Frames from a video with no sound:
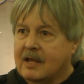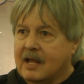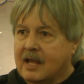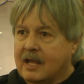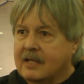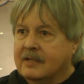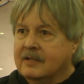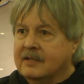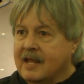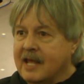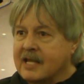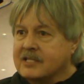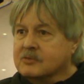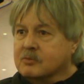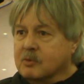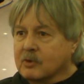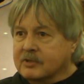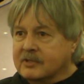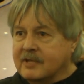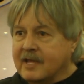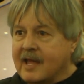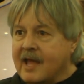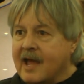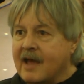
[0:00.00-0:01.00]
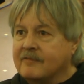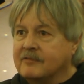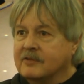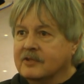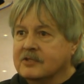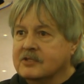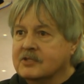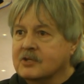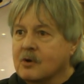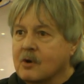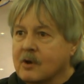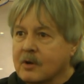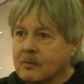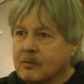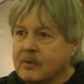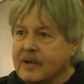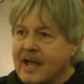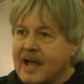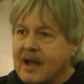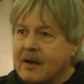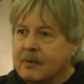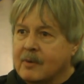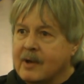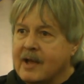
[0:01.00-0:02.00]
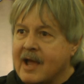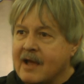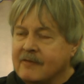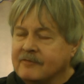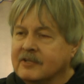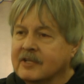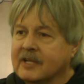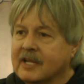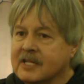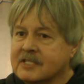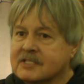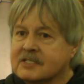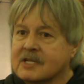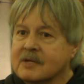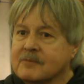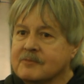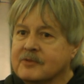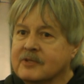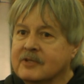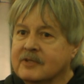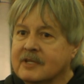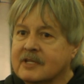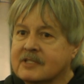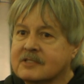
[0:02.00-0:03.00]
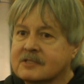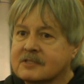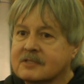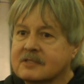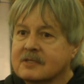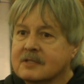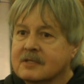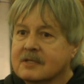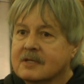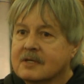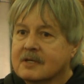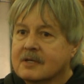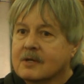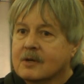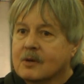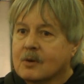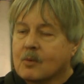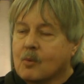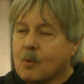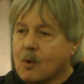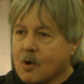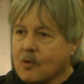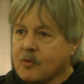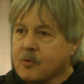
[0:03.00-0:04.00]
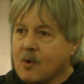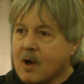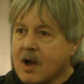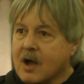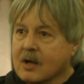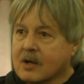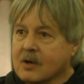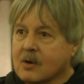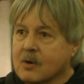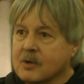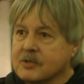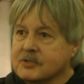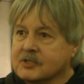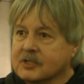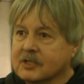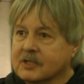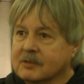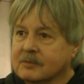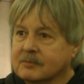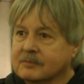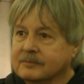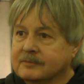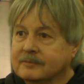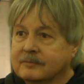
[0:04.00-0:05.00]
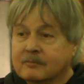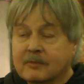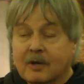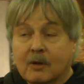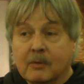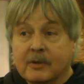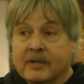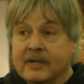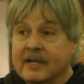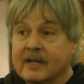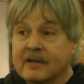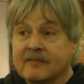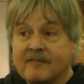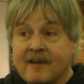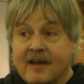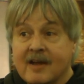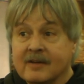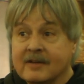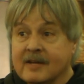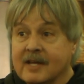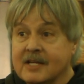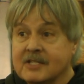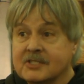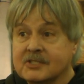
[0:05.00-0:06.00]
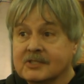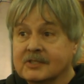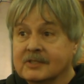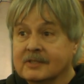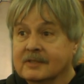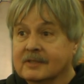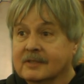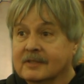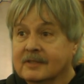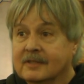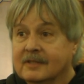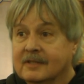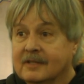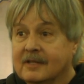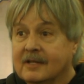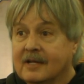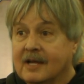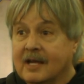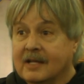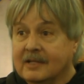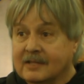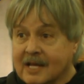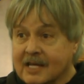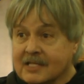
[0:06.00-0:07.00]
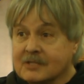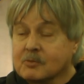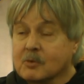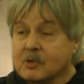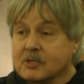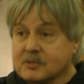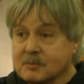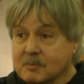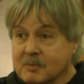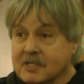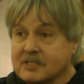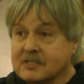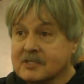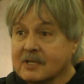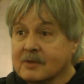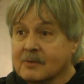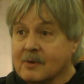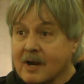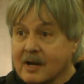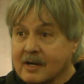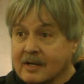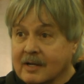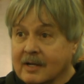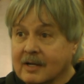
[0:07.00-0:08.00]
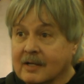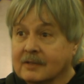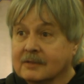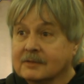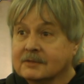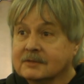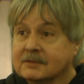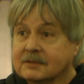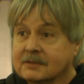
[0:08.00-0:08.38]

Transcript: And that's what they have to join. We have to get something that's worthwhile going to it. Or we need a foundation. And that's what's missing right now.